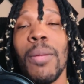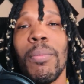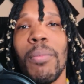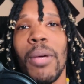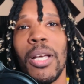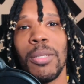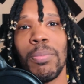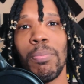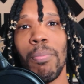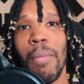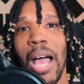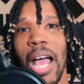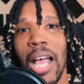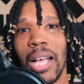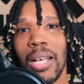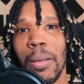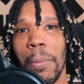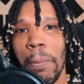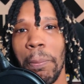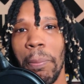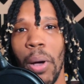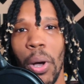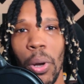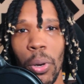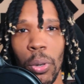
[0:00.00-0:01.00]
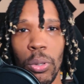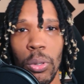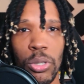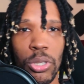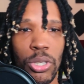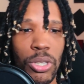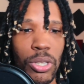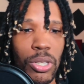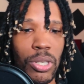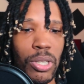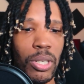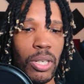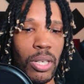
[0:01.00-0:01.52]
my
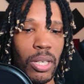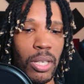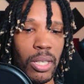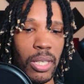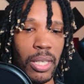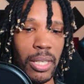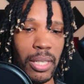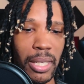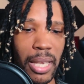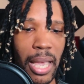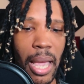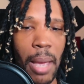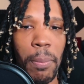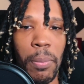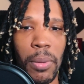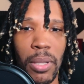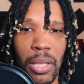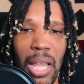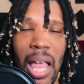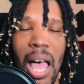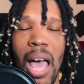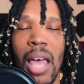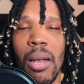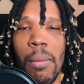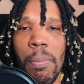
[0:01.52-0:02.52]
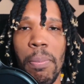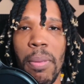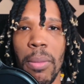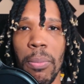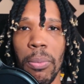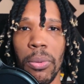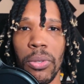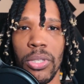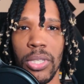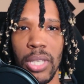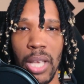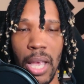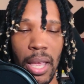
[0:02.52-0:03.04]
composure kept a lot of people
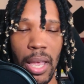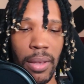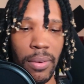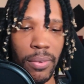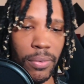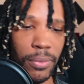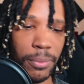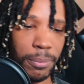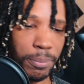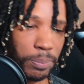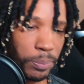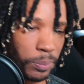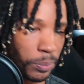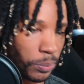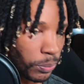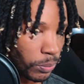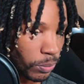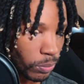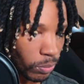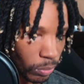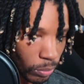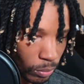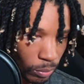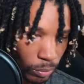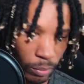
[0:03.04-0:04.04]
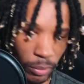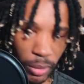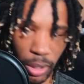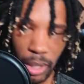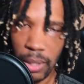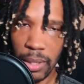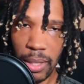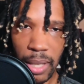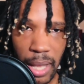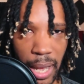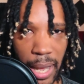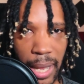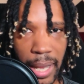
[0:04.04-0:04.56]
safe.
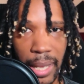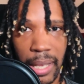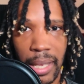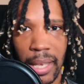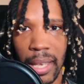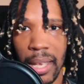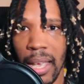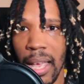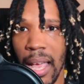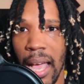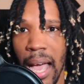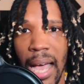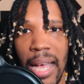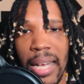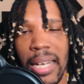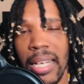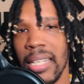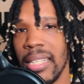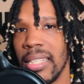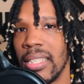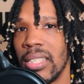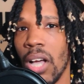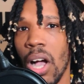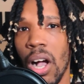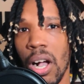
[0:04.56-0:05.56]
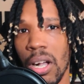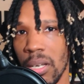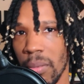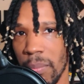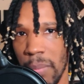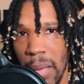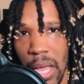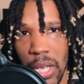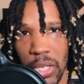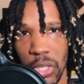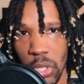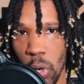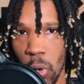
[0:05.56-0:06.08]
Like, I didn't talk
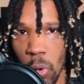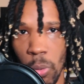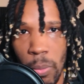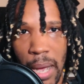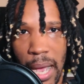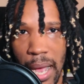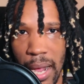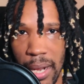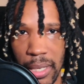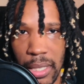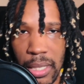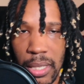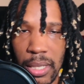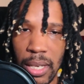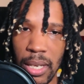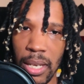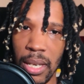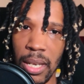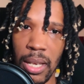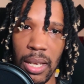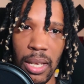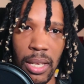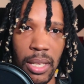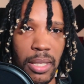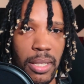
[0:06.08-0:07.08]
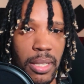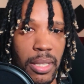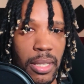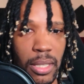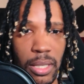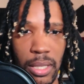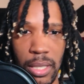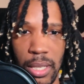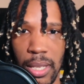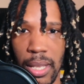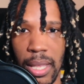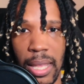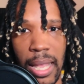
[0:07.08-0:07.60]
about nobody.
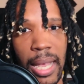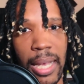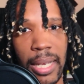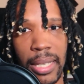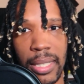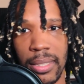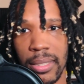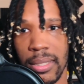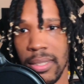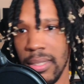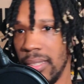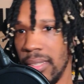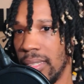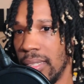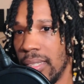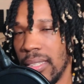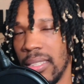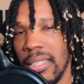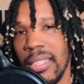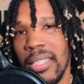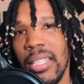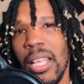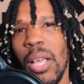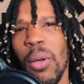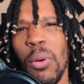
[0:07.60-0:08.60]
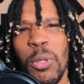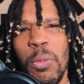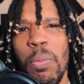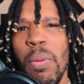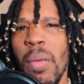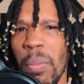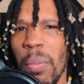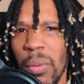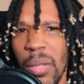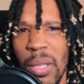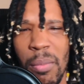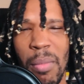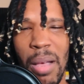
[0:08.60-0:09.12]
Like, there was
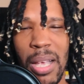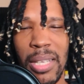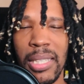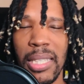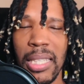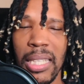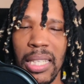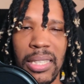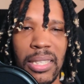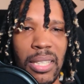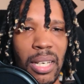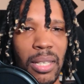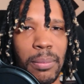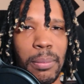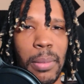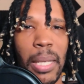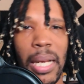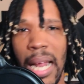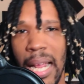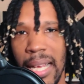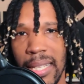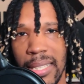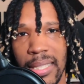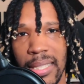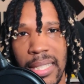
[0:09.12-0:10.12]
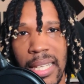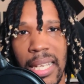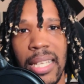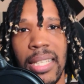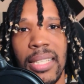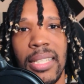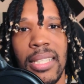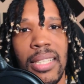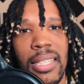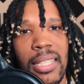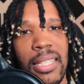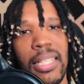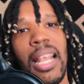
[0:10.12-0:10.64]
people in my city talking about I
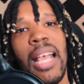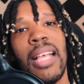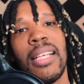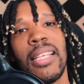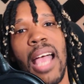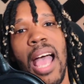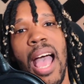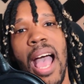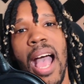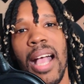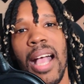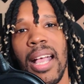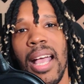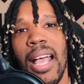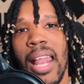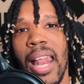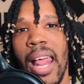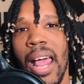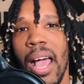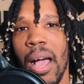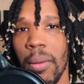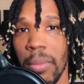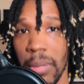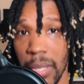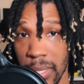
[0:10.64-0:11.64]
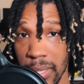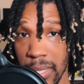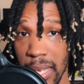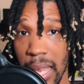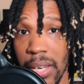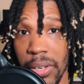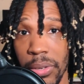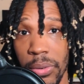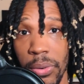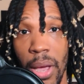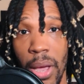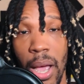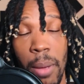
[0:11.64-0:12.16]
snitched, and that's how I got out, because they
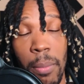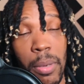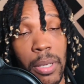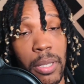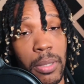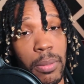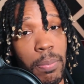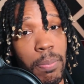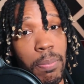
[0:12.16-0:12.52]
knew how much